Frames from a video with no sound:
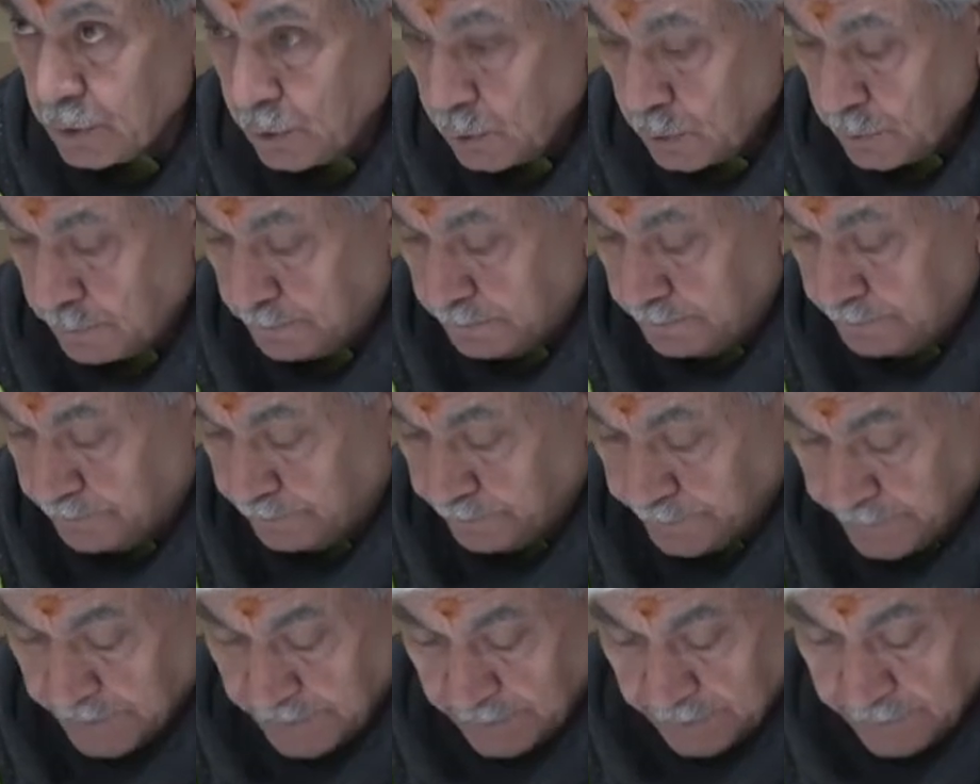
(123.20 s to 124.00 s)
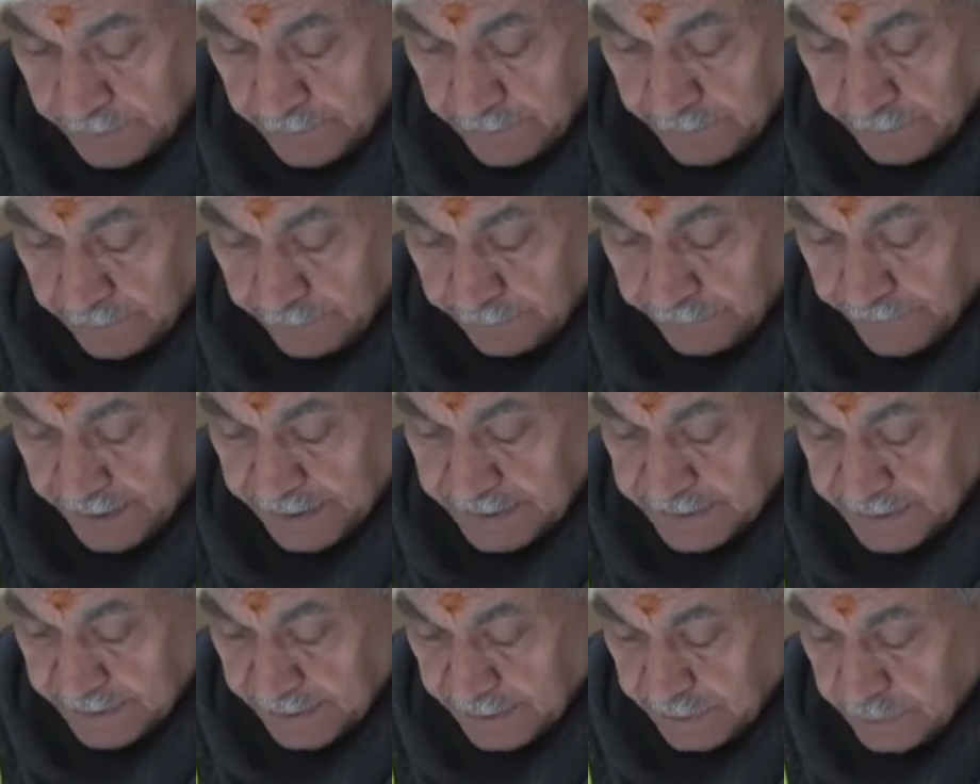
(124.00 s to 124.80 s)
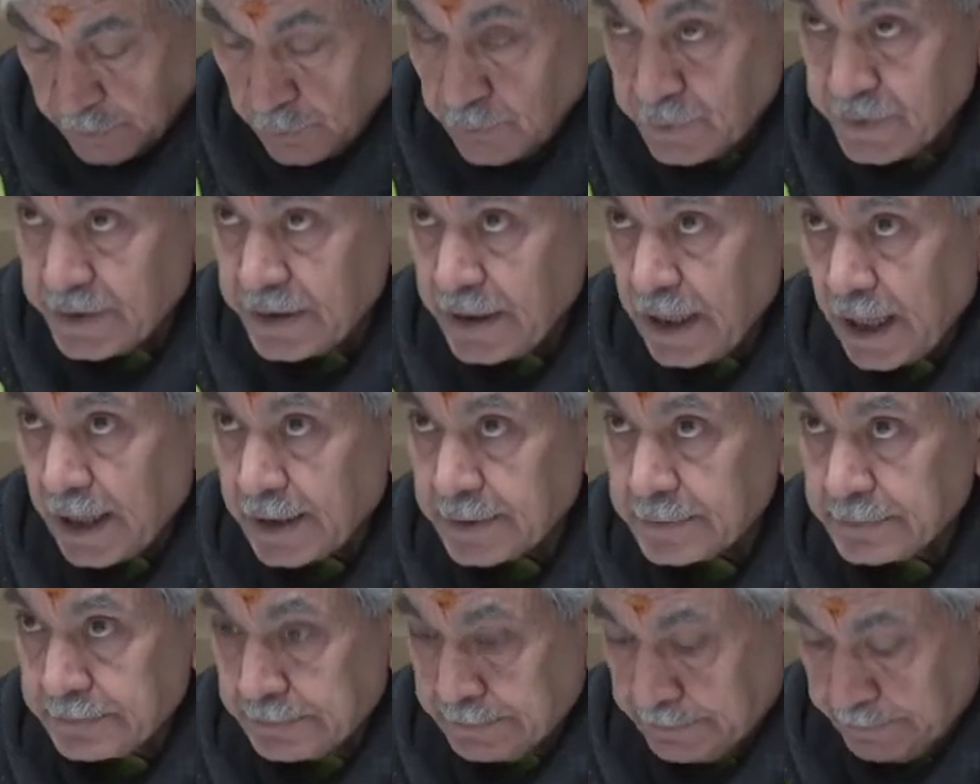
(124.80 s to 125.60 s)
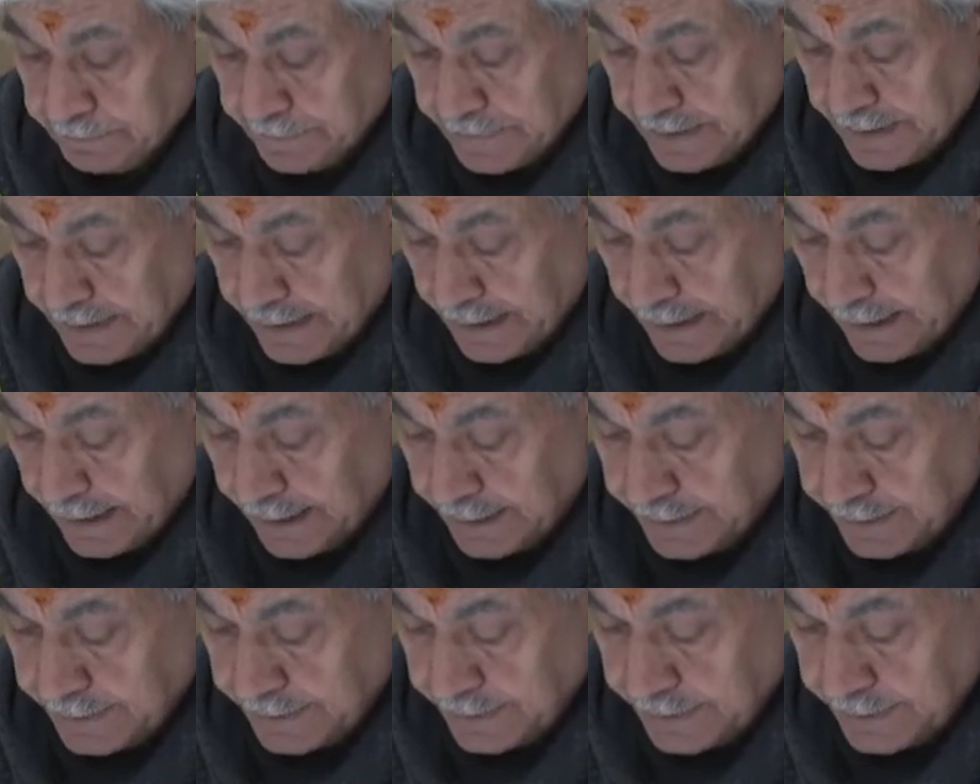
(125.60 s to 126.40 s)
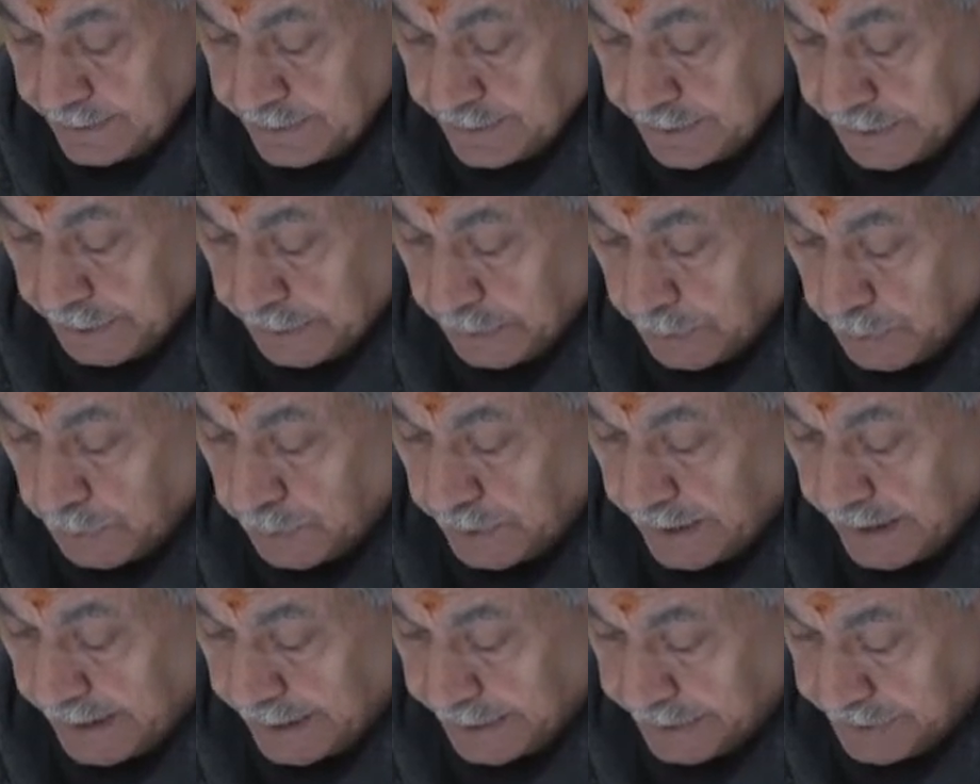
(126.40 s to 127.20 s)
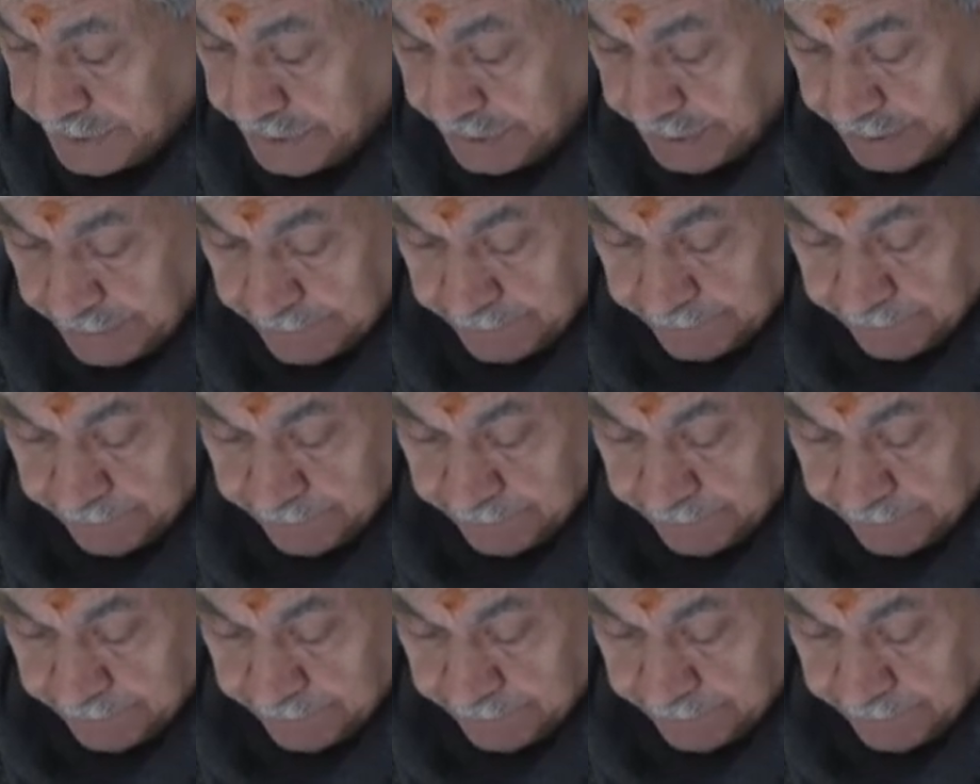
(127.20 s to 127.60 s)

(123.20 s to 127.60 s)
hope, fresh enthusiasm, and renewed energy.